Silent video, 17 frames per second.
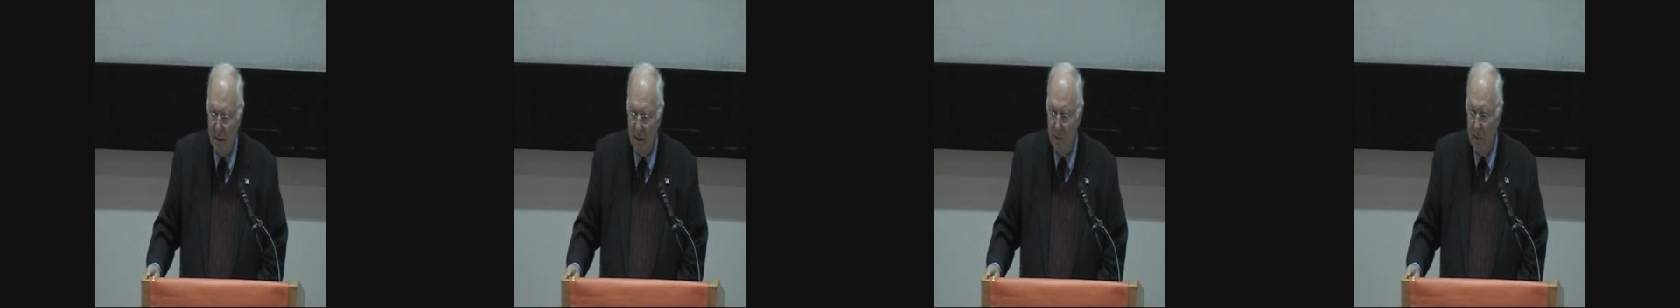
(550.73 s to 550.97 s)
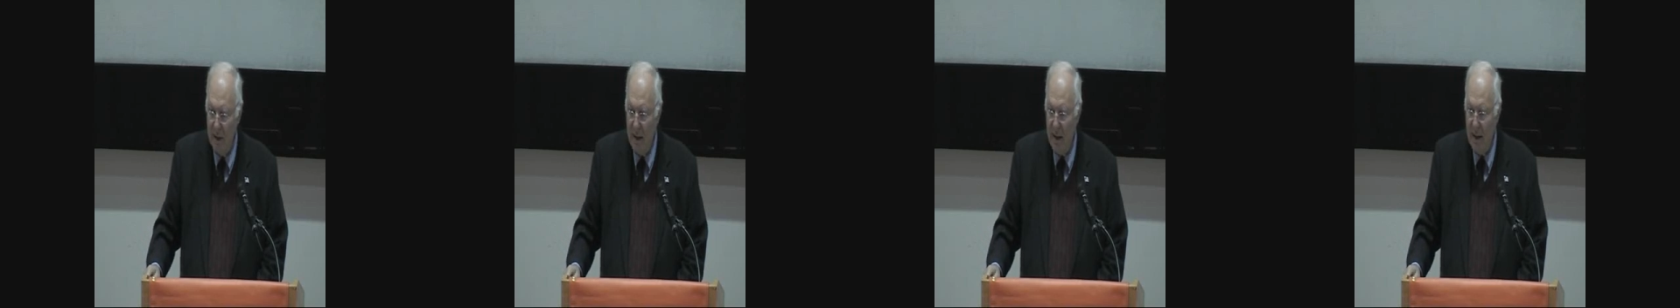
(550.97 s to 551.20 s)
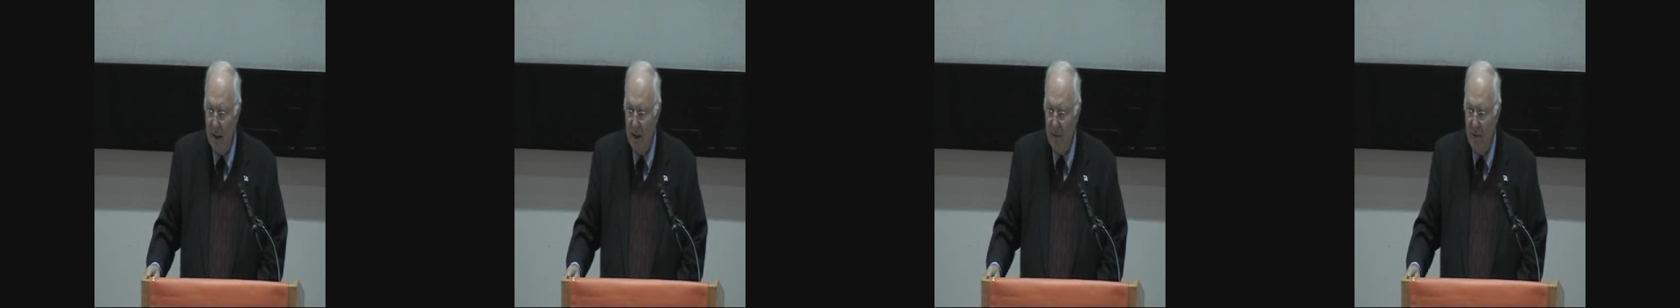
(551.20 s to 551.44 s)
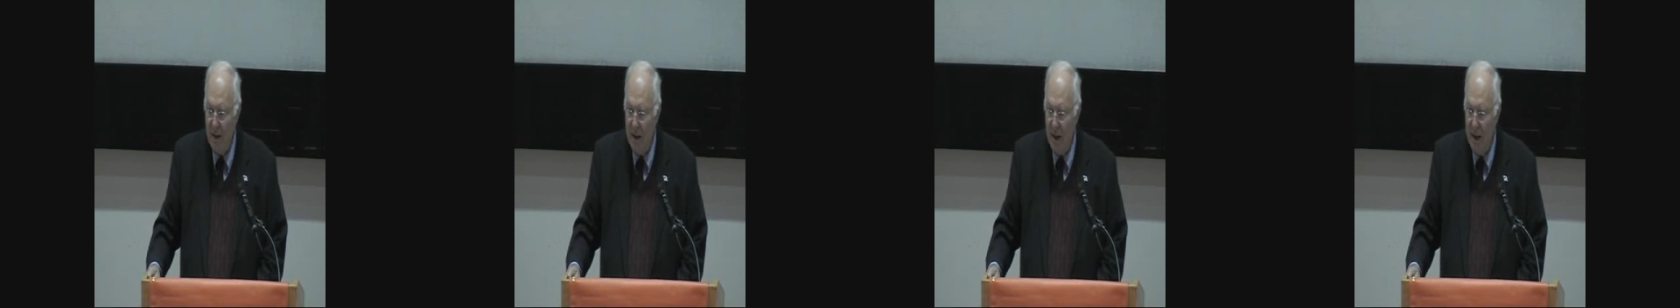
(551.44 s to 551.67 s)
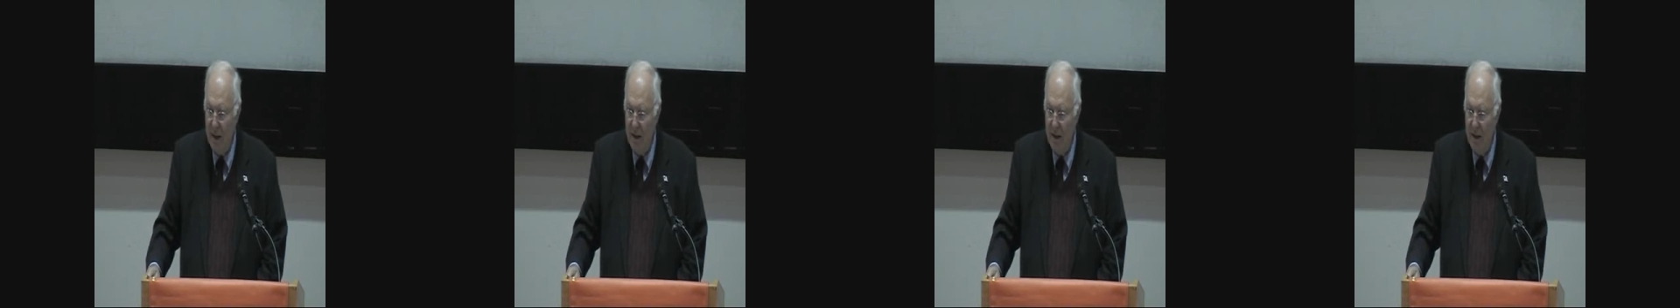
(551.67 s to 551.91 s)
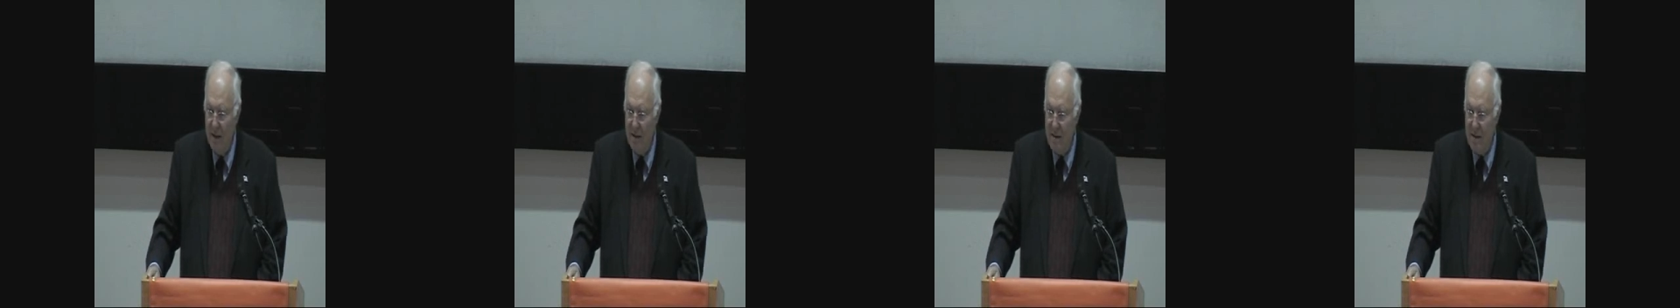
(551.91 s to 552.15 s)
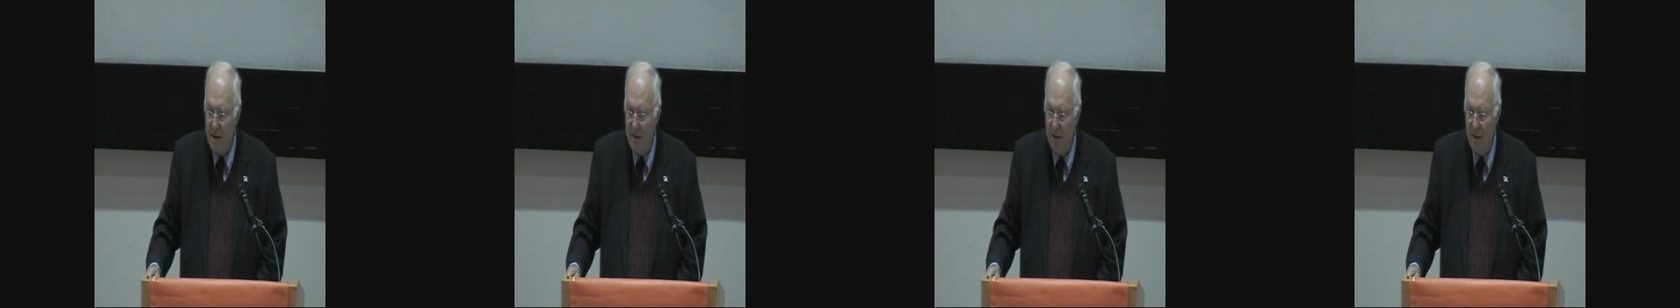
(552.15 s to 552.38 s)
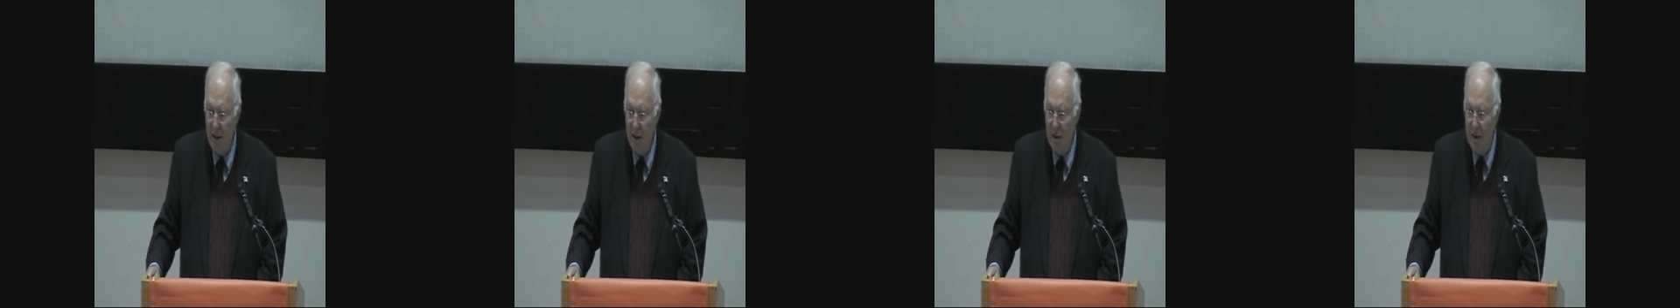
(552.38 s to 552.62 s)
At the beginning of the 19th
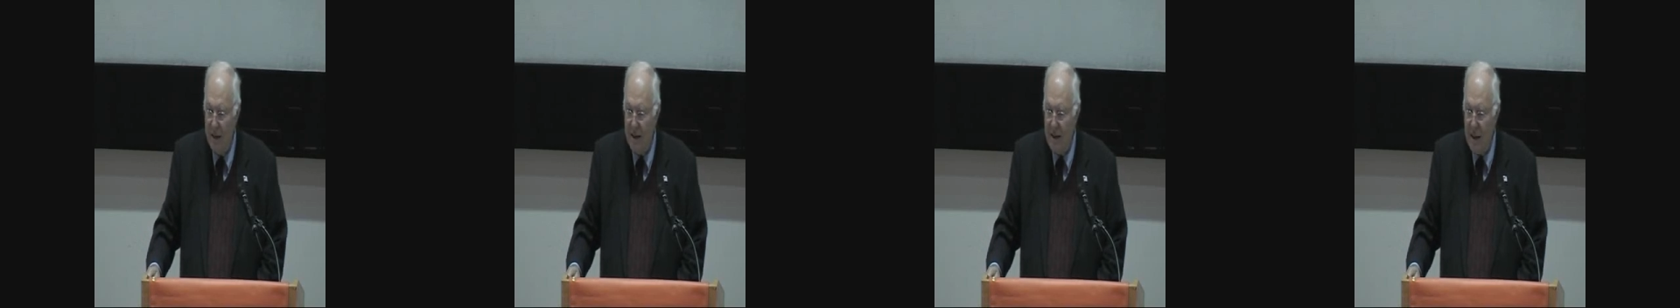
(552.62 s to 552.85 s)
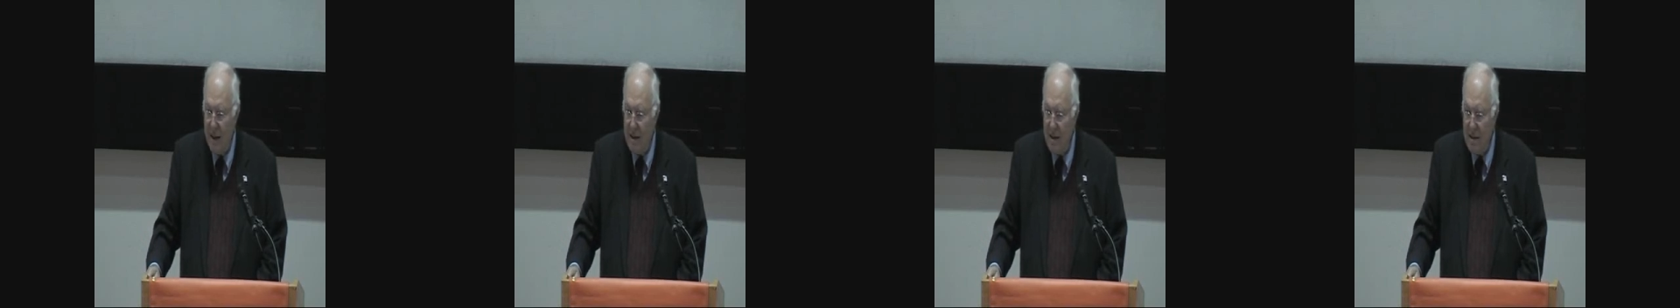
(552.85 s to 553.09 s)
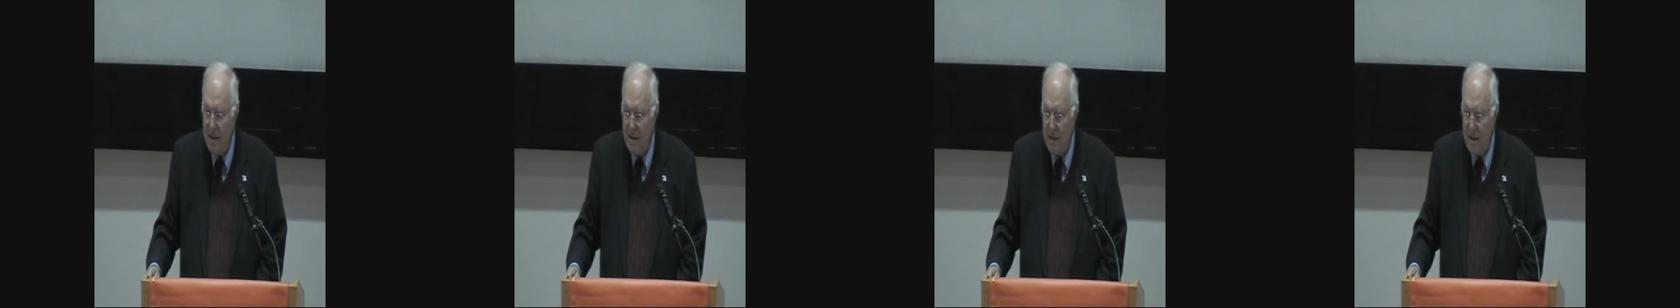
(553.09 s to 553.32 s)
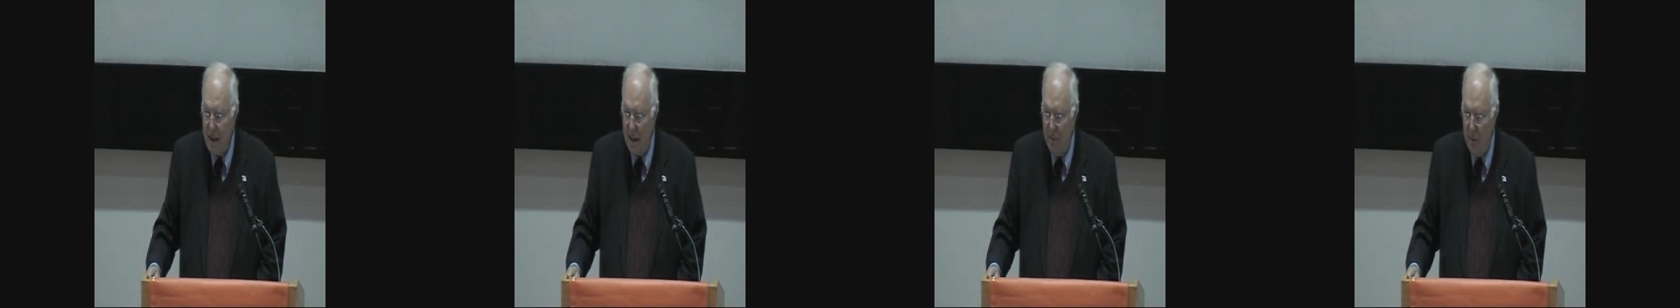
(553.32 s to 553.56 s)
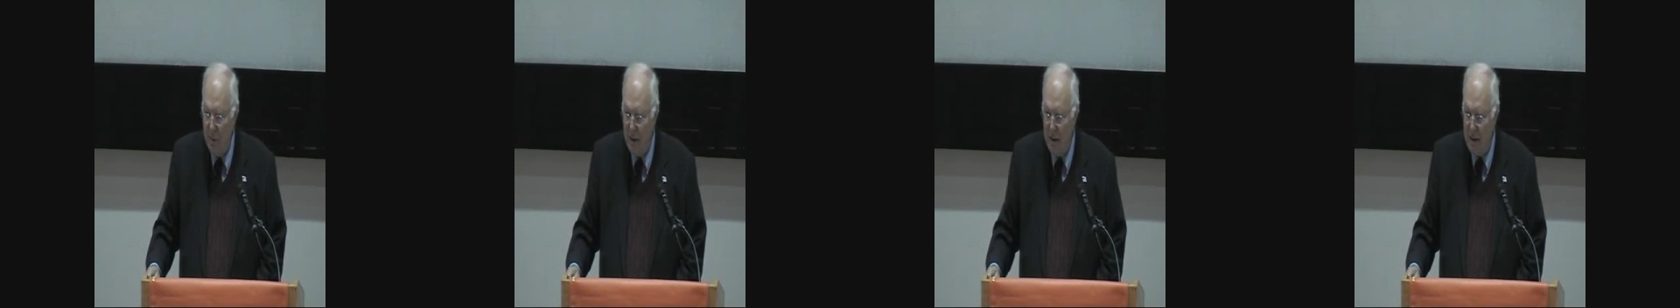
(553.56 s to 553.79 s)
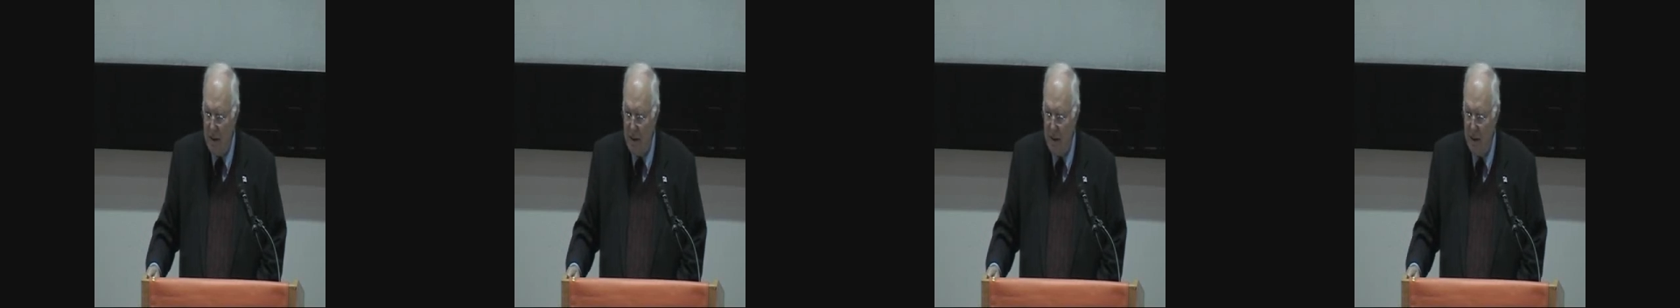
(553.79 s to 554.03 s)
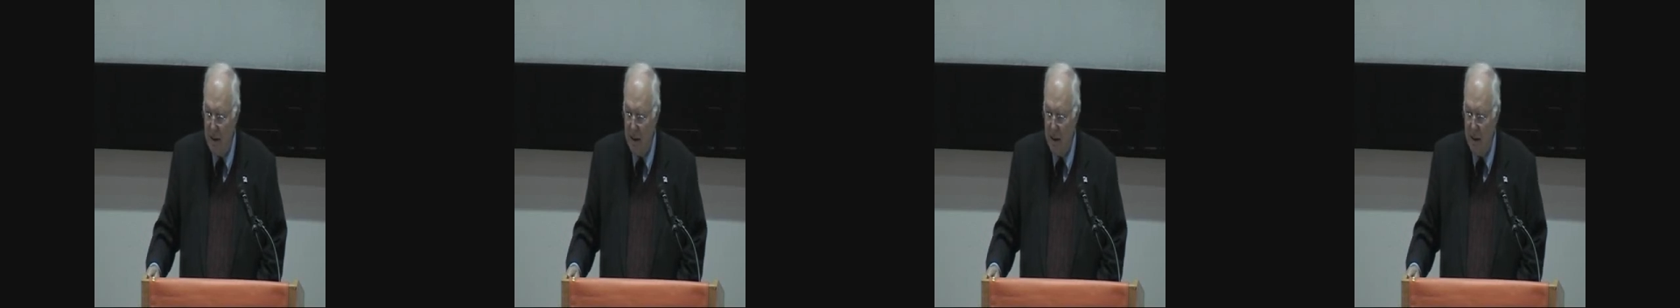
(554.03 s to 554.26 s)
century, only duchesses had pins.